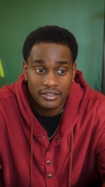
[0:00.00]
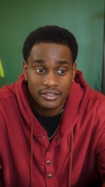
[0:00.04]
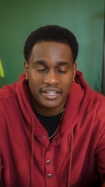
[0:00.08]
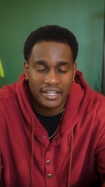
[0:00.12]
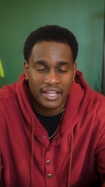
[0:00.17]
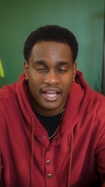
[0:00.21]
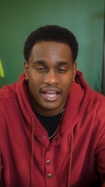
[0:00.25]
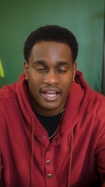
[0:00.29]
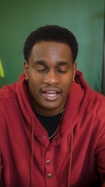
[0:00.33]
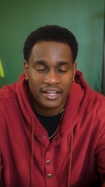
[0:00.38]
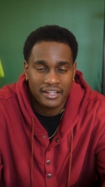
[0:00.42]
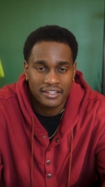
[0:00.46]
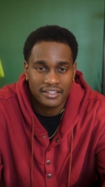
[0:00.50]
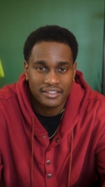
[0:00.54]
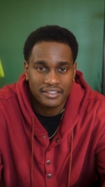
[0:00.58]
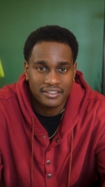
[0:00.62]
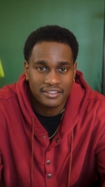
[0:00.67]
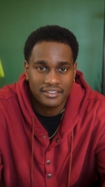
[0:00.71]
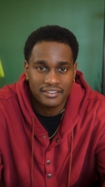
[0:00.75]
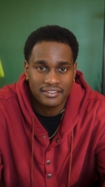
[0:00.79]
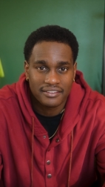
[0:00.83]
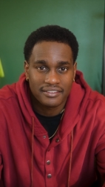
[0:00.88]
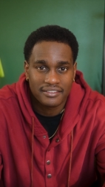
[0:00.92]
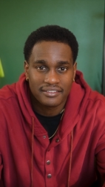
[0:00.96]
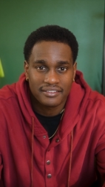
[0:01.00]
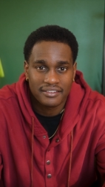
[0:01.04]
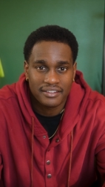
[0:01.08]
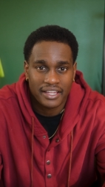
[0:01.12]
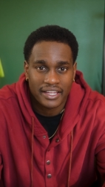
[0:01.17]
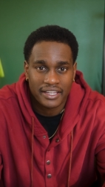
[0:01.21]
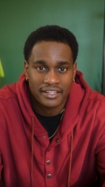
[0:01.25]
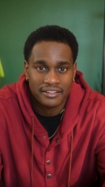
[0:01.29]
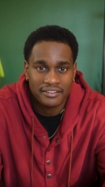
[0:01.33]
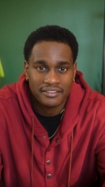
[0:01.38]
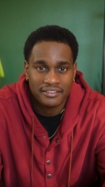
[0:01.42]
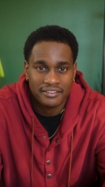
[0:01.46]
Nah, it just
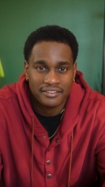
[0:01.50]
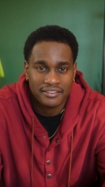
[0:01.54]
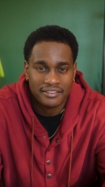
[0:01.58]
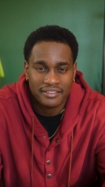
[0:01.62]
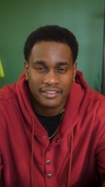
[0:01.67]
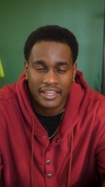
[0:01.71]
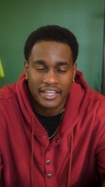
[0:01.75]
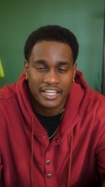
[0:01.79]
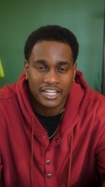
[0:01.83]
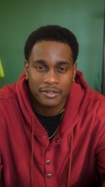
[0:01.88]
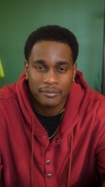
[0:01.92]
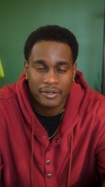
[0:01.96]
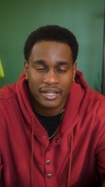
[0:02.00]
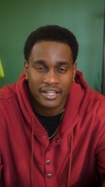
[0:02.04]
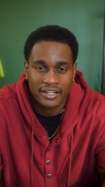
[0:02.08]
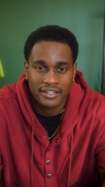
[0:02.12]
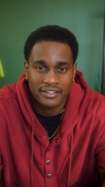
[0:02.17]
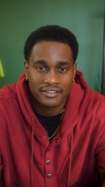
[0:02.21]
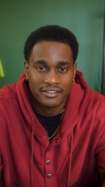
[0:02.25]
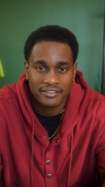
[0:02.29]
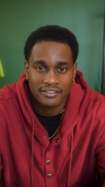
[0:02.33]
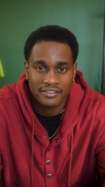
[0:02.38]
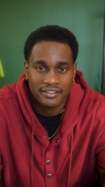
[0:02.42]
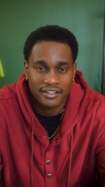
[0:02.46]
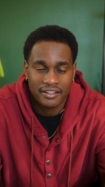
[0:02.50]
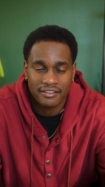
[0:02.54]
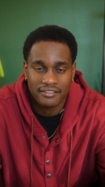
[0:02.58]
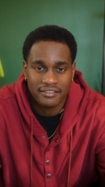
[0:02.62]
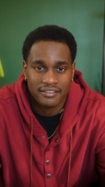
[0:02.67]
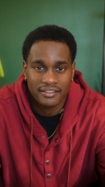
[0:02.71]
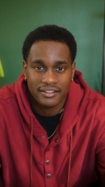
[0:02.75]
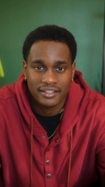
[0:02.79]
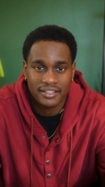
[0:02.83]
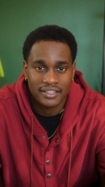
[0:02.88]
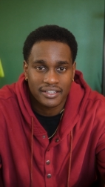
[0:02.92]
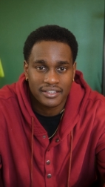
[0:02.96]
like thinking about it, it just
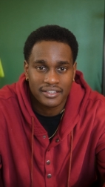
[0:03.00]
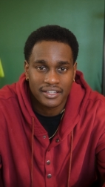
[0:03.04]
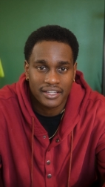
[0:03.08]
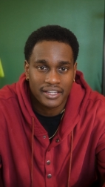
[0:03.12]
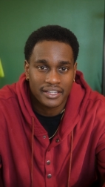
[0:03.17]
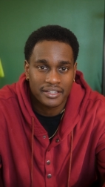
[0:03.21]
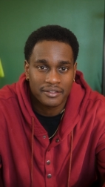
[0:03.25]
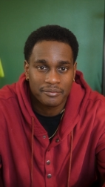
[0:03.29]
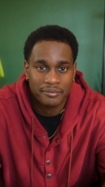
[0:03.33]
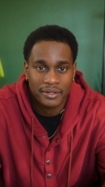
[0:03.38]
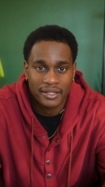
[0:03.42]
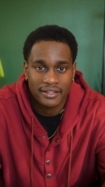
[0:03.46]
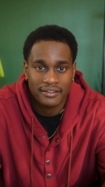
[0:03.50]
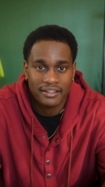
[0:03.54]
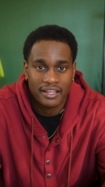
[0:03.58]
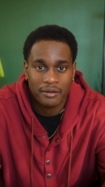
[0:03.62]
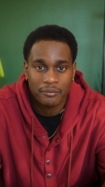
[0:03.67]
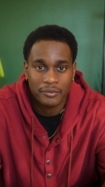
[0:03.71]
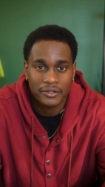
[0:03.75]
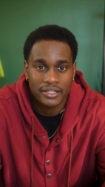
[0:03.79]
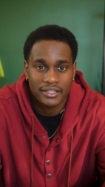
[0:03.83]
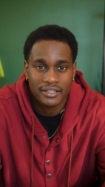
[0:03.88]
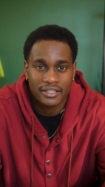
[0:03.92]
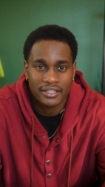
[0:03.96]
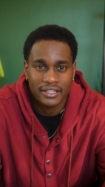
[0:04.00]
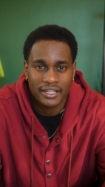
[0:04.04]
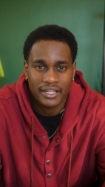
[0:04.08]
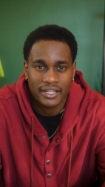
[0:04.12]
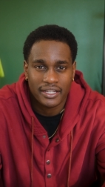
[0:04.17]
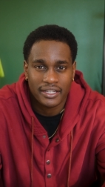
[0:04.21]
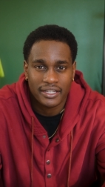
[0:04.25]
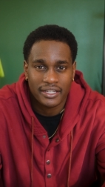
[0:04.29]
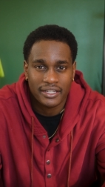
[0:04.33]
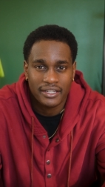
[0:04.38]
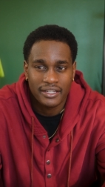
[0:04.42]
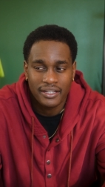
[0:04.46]
sounds silly. Like by the time we get the
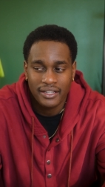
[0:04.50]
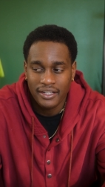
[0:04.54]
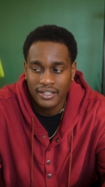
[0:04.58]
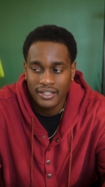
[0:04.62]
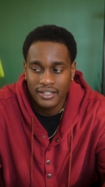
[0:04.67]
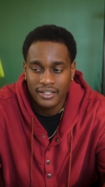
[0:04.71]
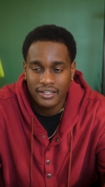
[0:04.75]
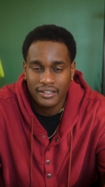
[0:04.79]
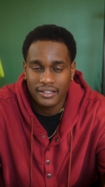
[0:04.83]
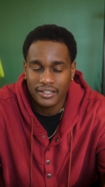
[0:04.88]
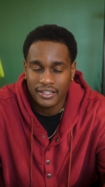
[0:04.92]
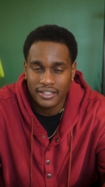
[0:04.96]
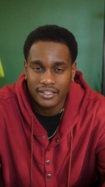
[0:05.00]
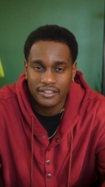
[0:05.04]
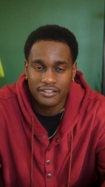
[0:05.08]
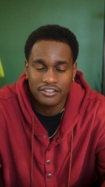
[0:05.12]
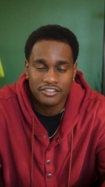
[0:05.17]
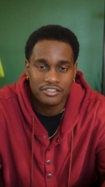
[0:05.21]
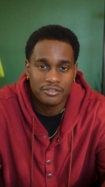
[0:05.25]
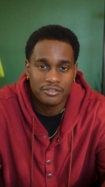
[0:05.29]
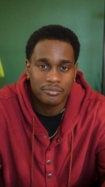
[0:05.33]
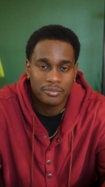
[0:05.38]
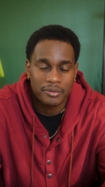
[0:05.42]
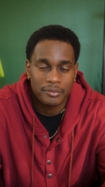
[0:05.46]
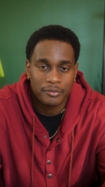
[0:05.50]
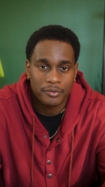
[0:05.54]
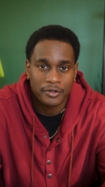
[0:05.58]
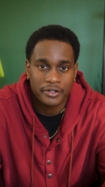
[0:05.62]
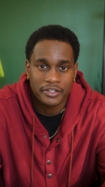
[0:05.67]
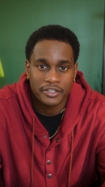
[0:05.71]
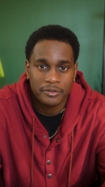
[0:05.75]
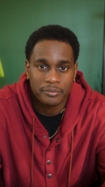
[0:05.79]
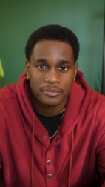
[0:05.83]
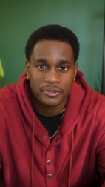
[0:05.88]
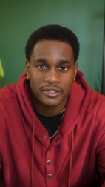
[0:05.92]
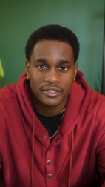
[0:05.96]
nanny, the kids should be more
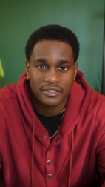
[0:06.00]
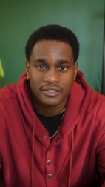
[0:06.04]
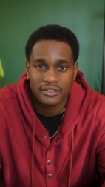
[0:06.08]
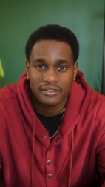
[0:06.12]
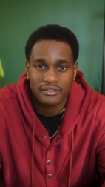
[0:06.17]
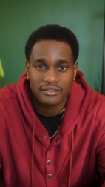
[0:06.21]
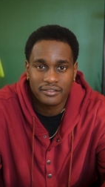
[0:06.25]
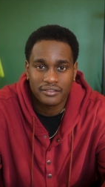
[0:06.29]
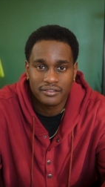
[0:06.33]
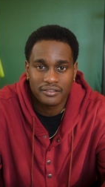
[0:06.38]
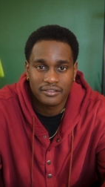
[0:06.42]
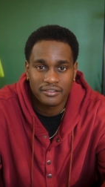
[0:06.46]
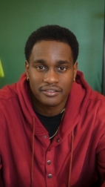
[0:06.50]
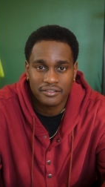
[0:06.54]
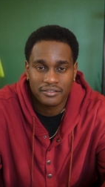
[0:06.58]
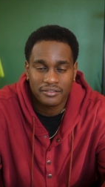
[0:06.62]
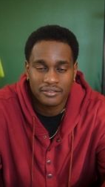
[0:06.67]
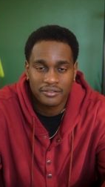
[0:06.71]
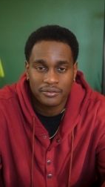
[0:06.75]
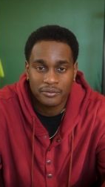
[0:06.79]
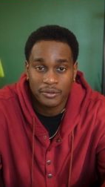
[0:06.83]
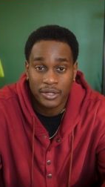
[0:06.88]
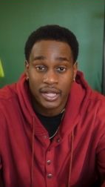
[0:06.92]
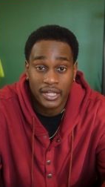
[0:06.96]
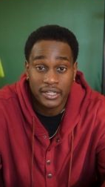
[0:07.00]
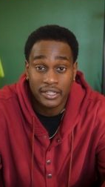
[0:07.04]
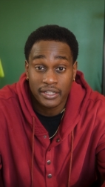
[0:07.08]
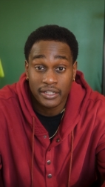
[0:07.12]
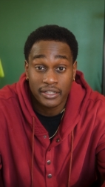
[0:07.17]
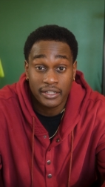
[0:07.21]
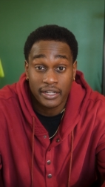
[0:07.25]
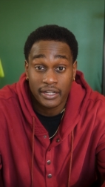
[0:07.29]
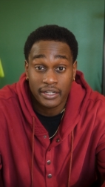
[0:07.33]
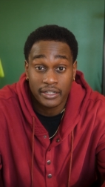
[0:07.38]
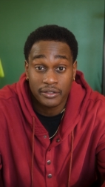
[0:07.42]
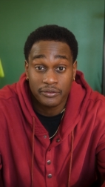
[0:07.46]
independent. Why do need a
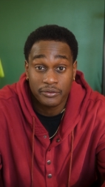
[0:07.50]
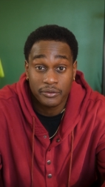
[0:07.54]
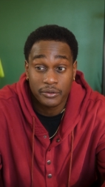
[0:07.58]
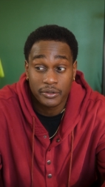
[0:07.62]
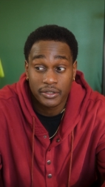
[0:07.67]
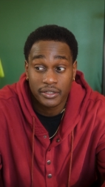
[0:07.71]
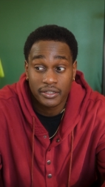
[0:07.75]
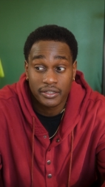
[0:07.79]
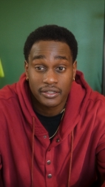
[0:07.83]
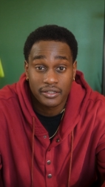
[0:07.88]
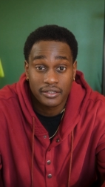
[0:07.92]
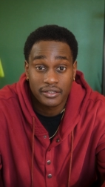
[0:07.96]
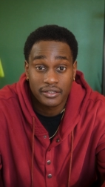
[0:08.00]
nanny for?